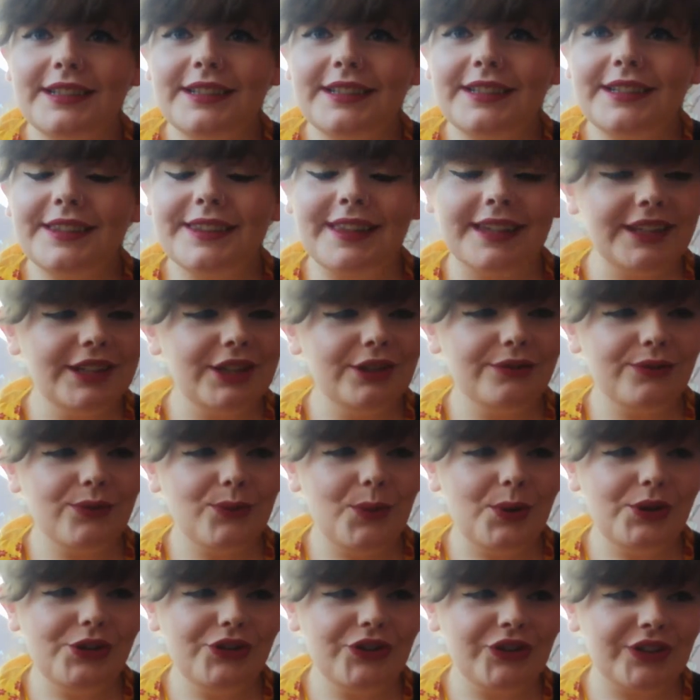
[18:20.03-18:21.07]
Thank you for
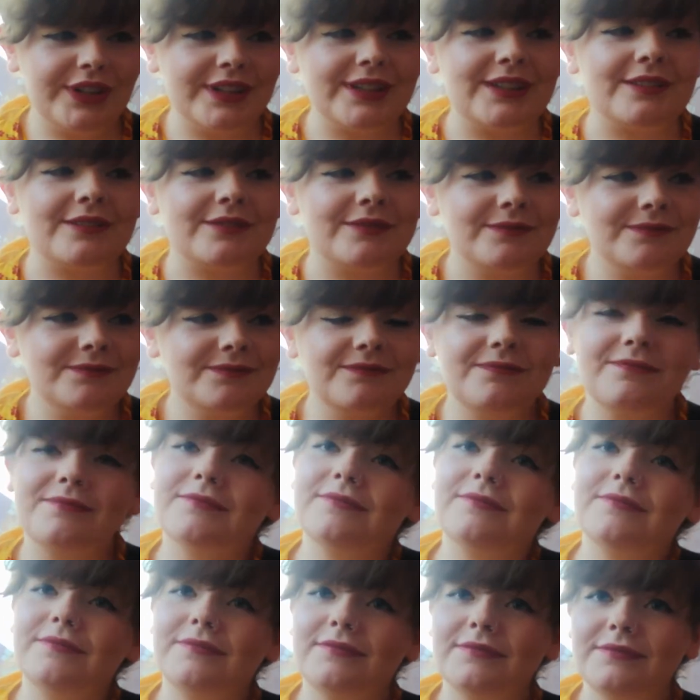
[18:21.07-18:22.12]
watching.
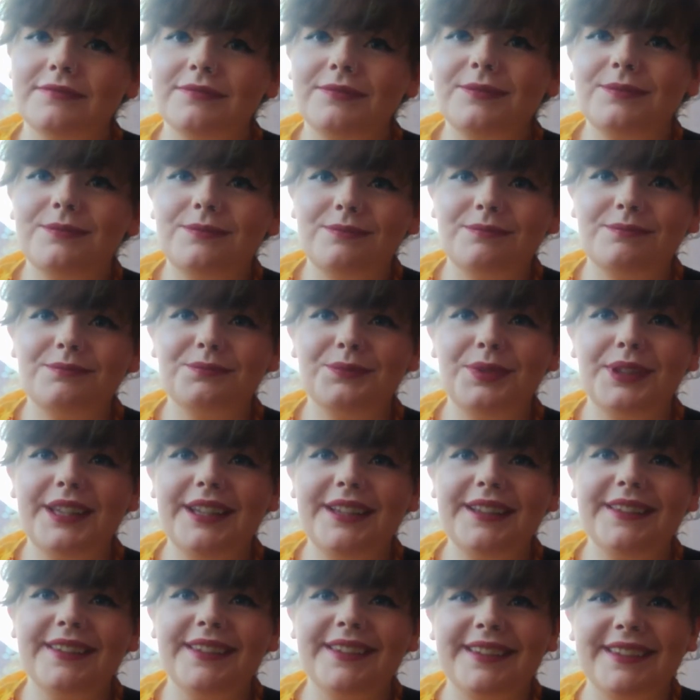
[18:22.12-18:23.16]

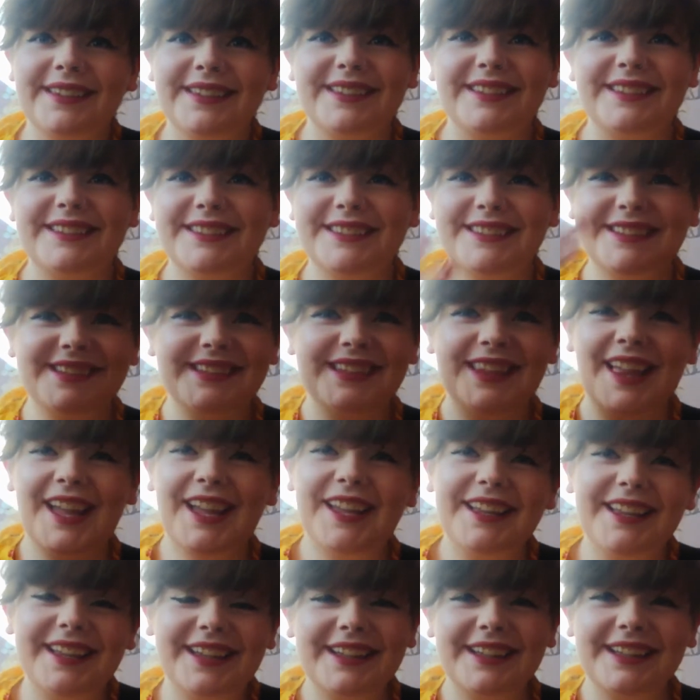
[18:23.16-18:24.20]
Please
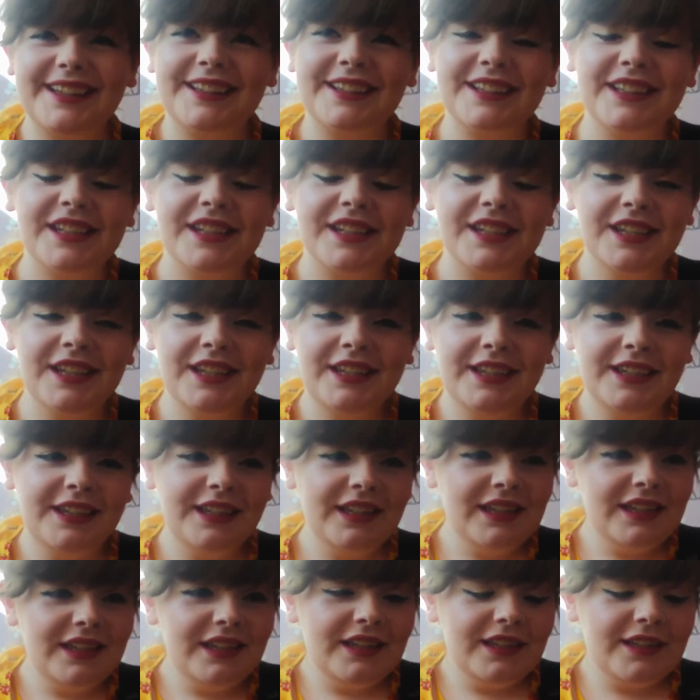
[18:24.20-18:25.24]
like it and
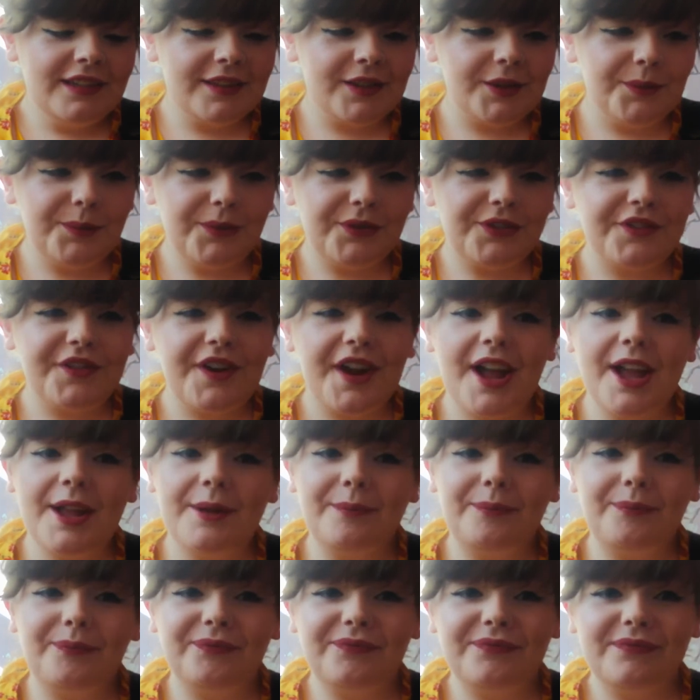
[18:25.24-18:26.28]
subscribe.
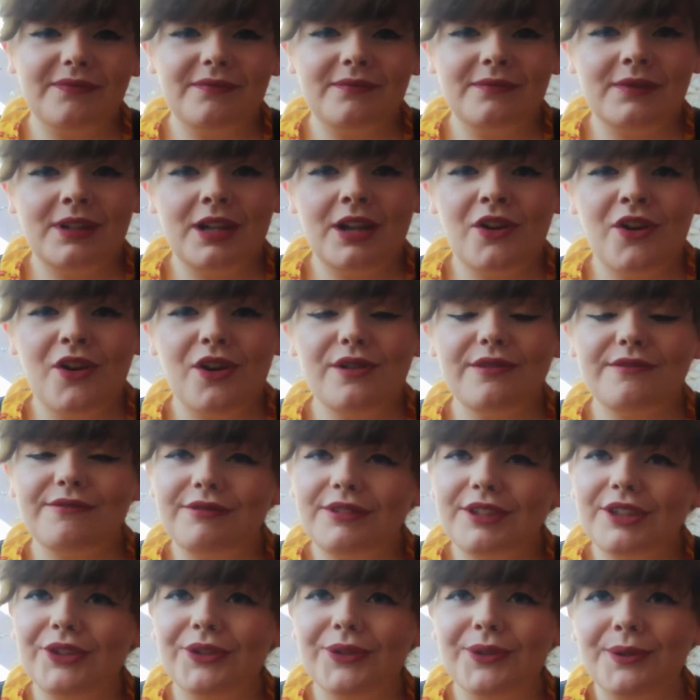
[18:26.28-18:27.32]

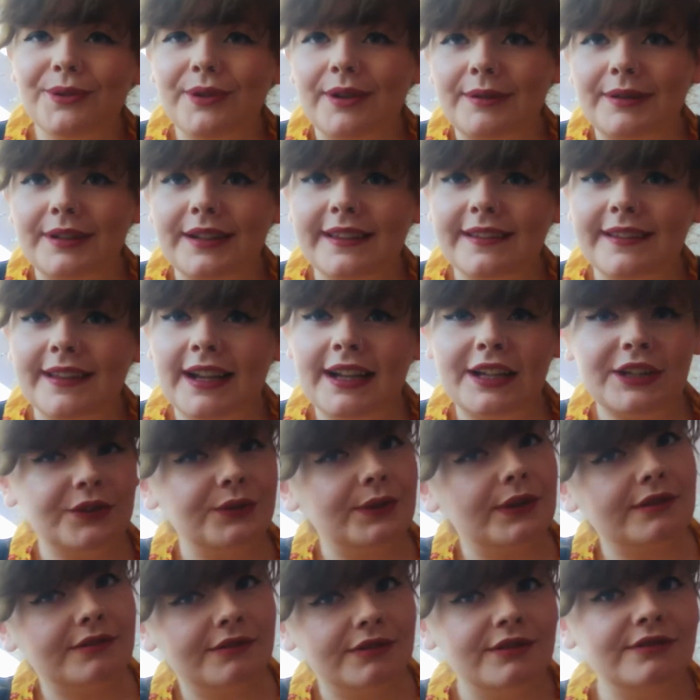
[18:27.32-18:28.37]
Hopefully soon I'm going to start
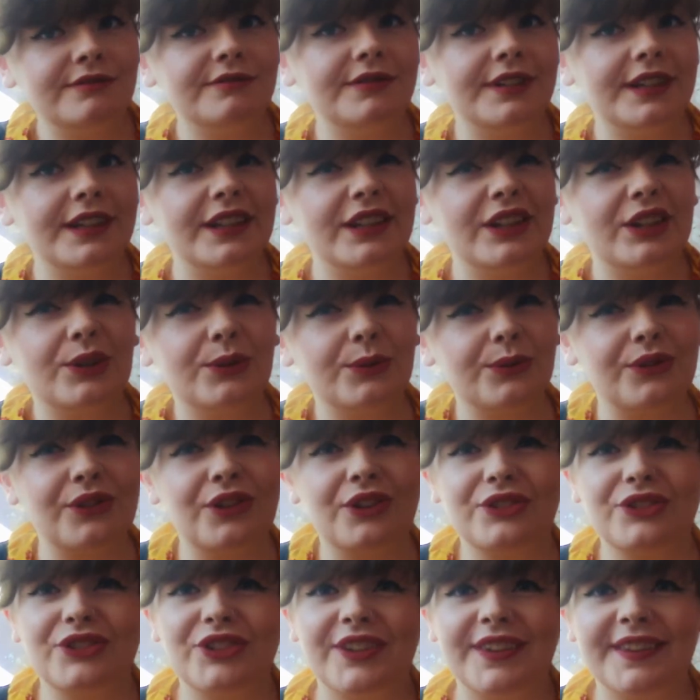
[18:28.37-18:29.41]
doing fun videos,
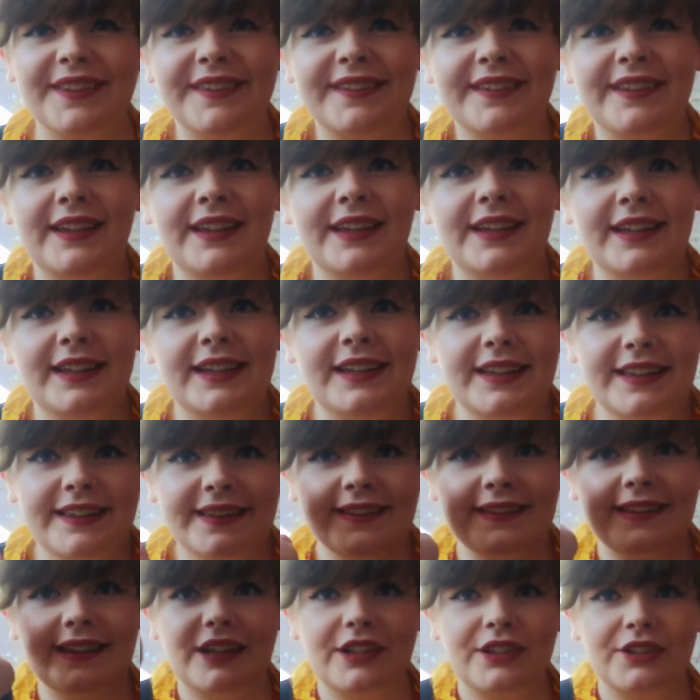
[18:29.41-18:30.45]
not just
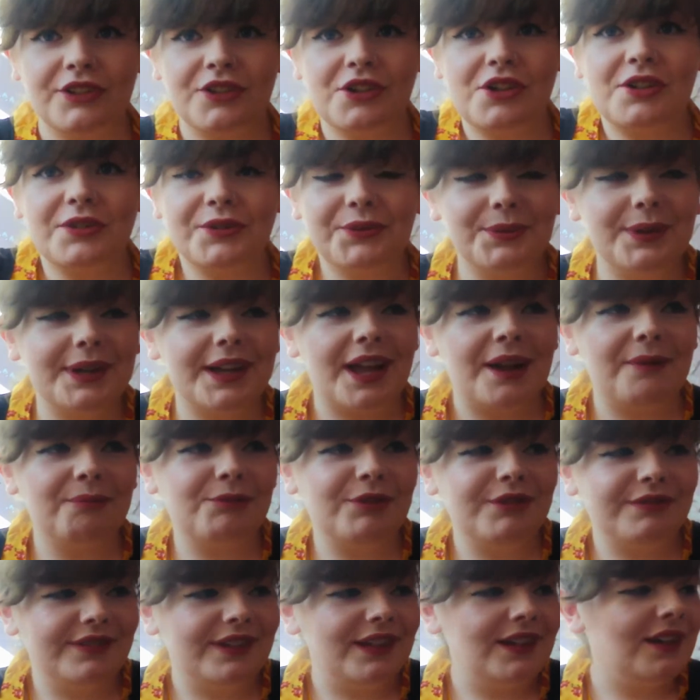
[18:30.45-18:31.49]
sit and talk to a
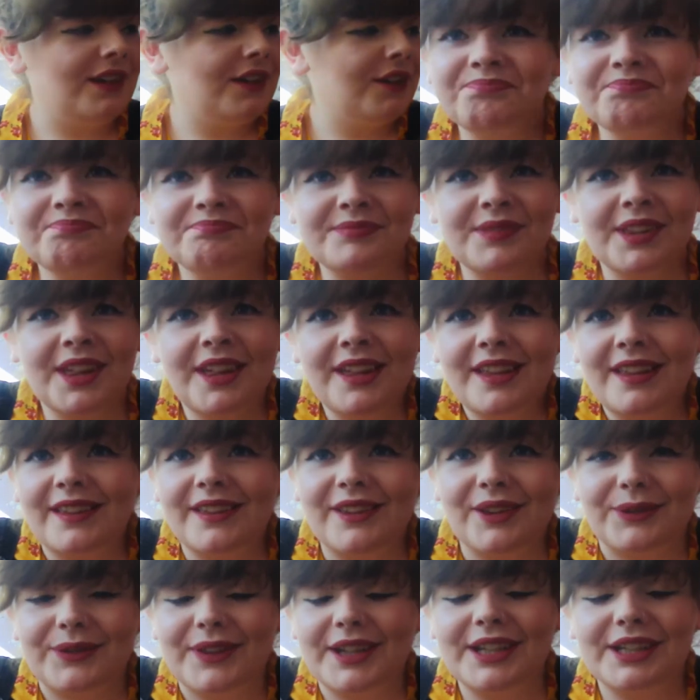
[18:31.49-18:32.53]
camera video.
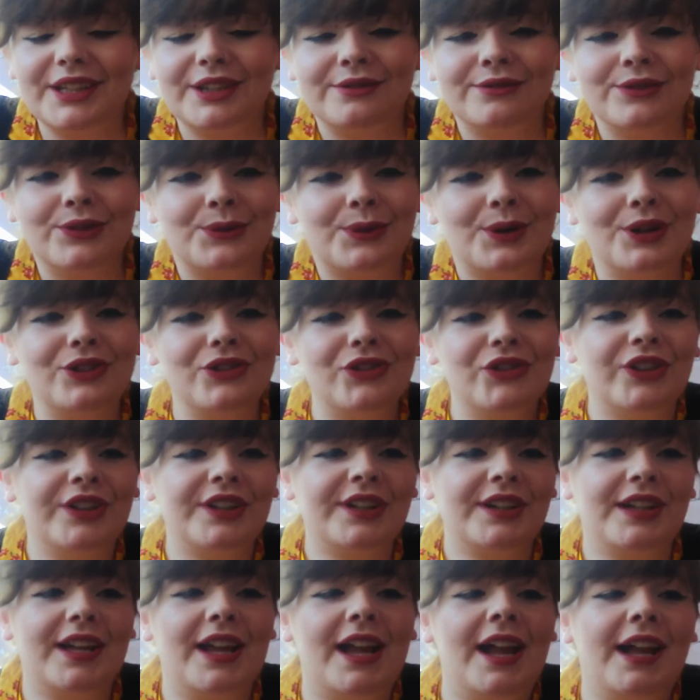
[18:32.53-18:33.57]
So thank you for
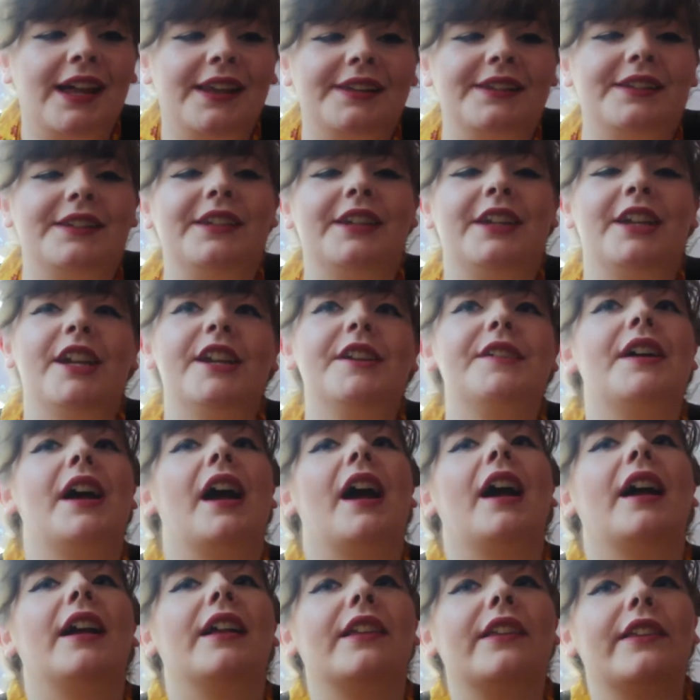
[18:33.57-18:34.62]
watching, and here
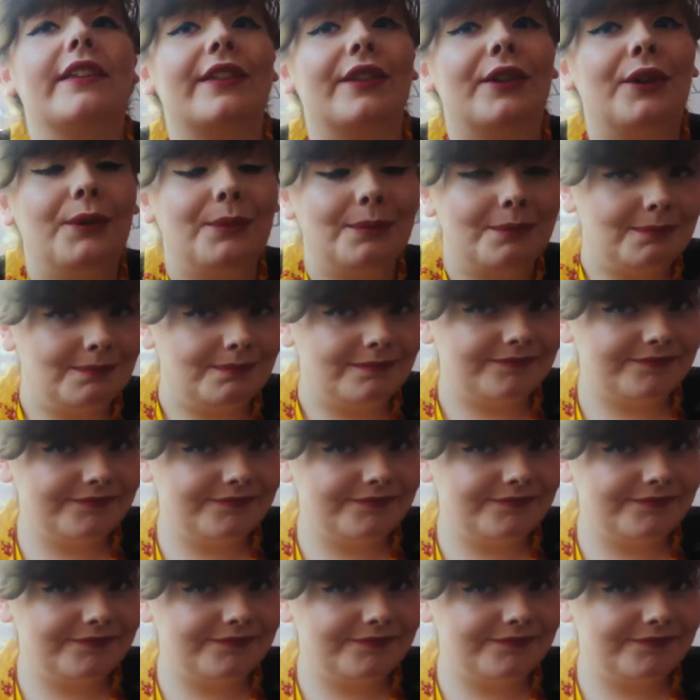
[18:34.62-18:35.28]
are some